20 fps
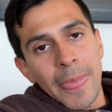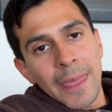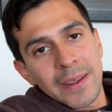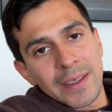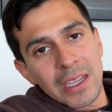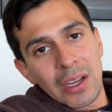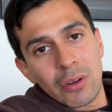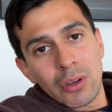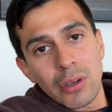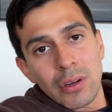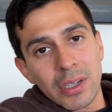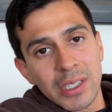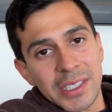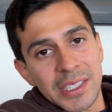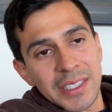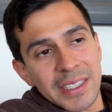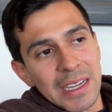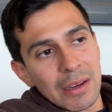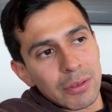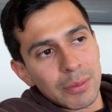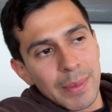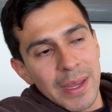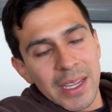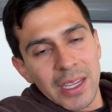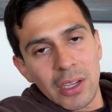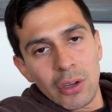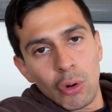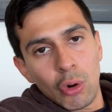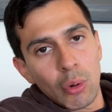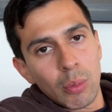Now, in New York City, I was
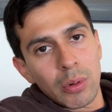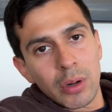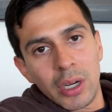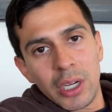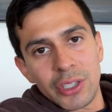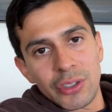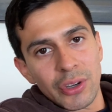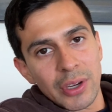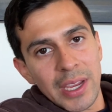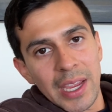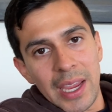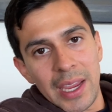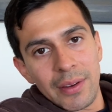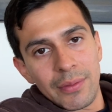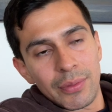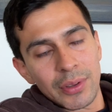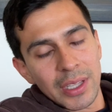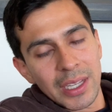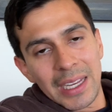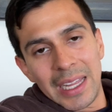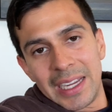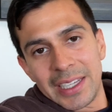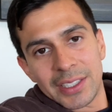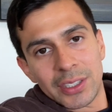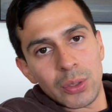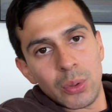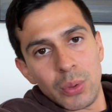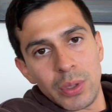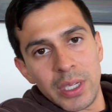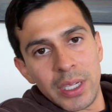making over 100K for the last
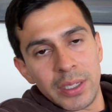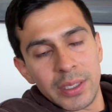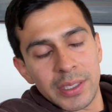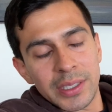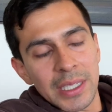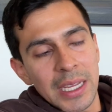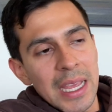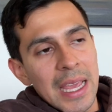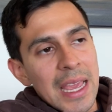2 years.